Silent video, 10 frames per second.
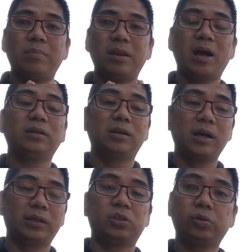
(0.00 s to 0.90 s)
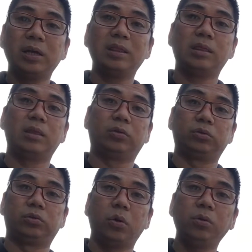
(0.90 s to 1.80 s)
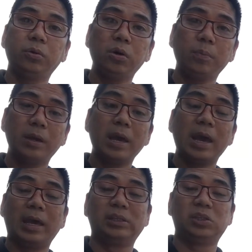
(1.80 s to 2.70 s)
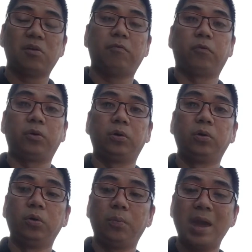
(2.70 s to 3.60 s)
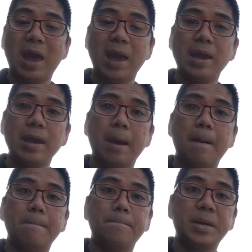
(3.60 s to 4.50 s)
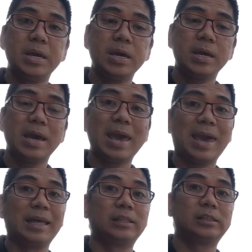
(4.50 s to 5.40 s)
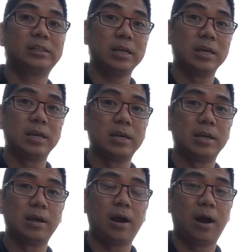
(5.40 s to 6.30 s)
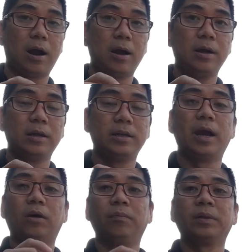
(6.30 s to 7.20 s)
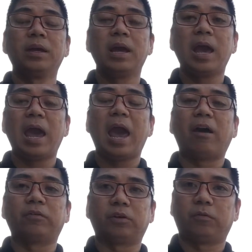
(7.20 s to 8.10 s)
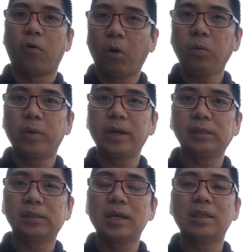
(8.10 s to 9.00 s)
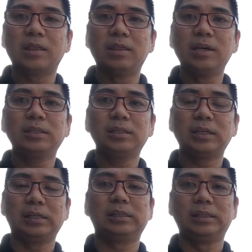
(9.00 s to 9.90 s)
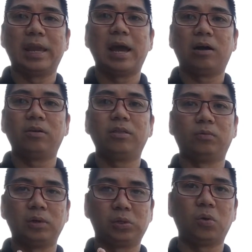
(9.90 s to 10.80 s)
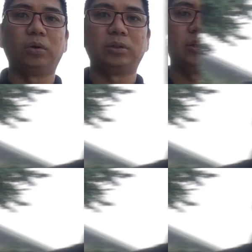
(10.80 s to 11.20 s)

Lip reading: not gonna treat the control group except for group A, B, and C. Now, after 4 weeks, this is now the result.